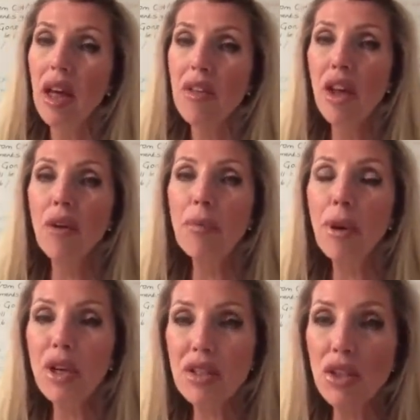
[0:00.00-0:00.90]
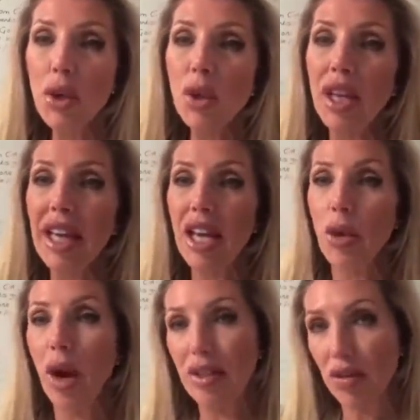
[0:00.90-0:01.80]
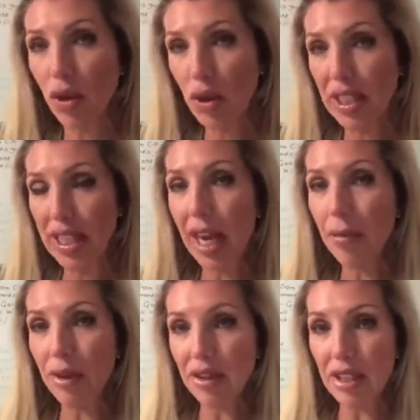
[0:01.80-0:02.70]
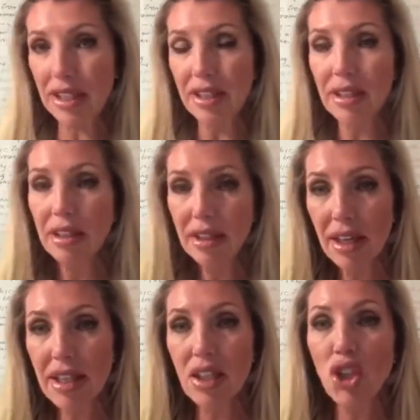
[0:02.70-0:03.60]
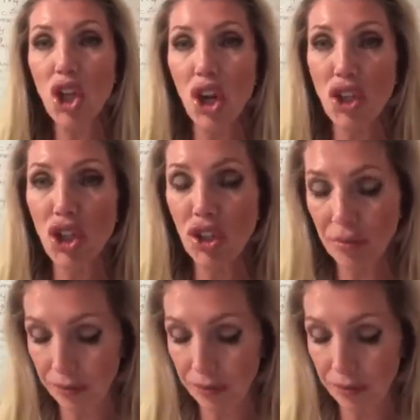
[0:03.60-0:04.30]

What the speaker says: The only person who can get you out of your detainment is a judge.